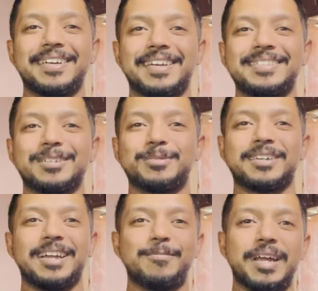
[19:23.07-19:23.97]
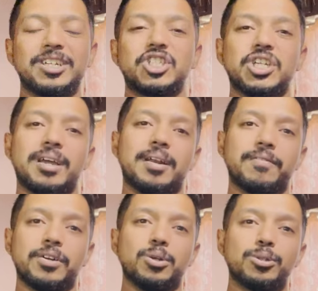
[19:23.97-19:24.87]
and subscribe and share our
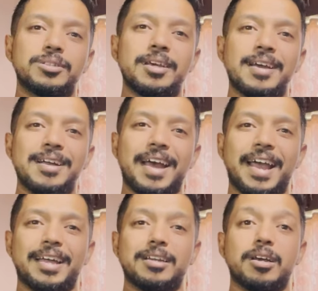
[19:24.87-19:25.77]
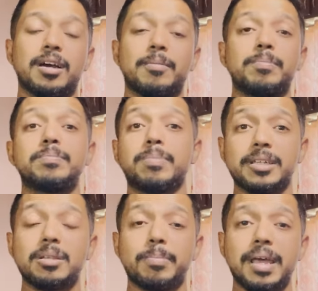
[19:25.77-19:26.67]
videos, and
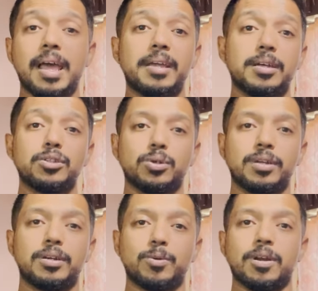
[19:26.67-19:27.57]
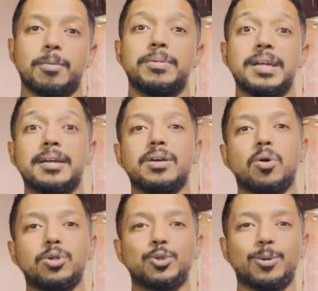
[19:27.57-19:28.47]
press the bell icon so that you are updated
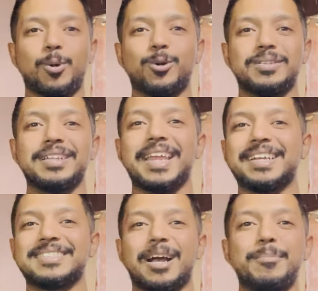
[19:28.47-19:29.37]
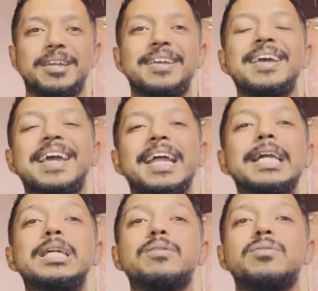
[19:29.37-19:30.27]
also about the next coming
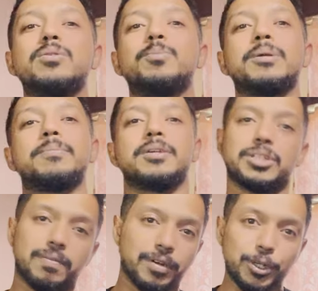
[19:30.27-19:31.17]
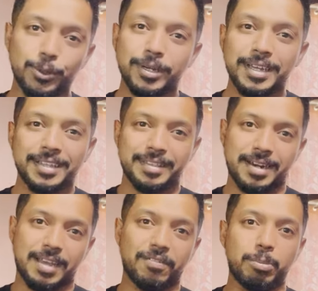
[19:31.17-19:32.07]
interview preparation video
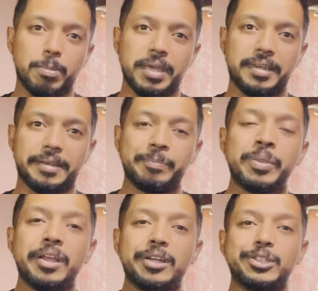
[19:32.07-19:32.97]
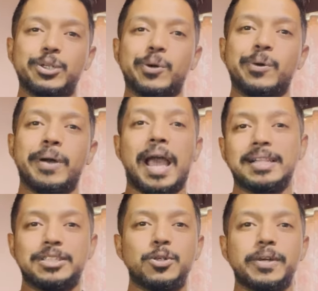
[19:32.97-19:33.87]
that I will be making. So
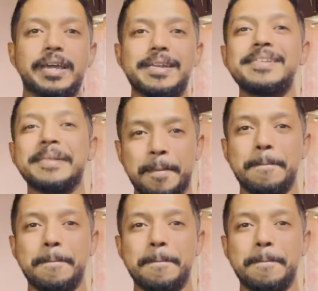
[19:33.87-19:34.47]
I'll see you again.